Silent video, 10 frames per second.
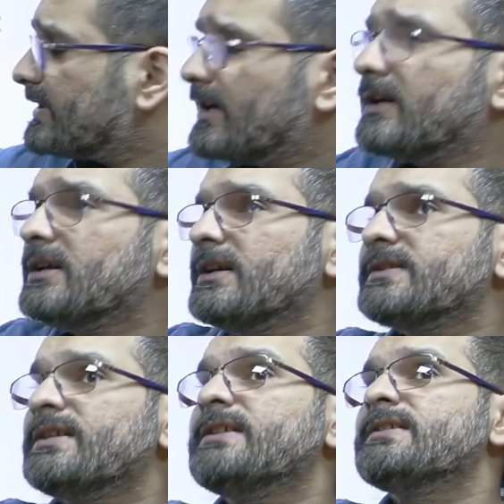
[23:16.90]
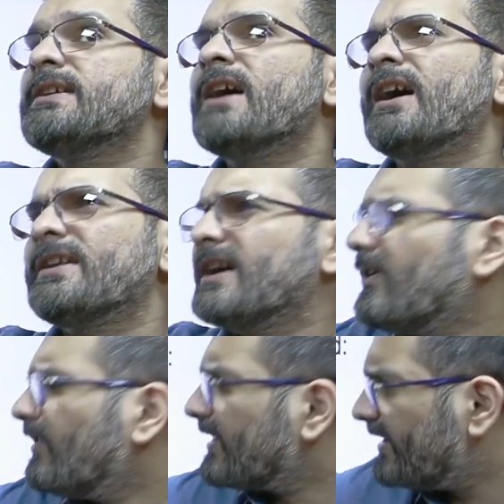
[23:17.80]
the Hadia
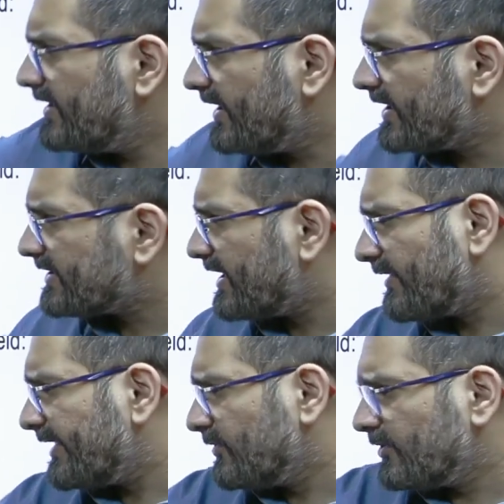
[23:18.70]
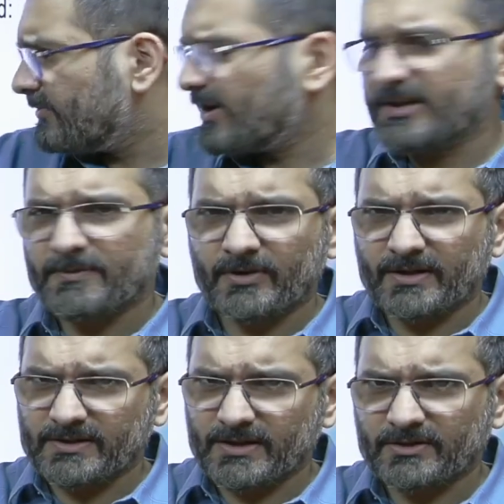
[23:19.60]
or Hadia case. I really don't know about the
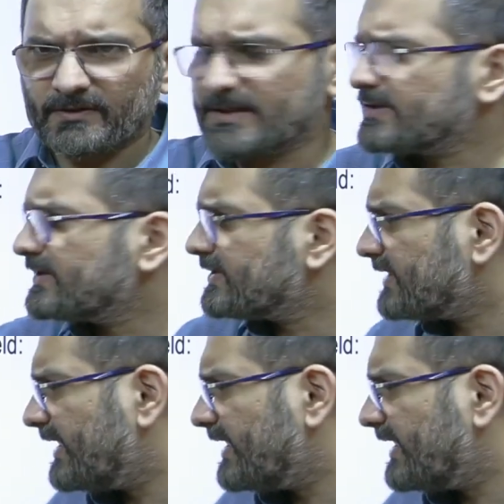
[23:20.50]
pronunciation of this.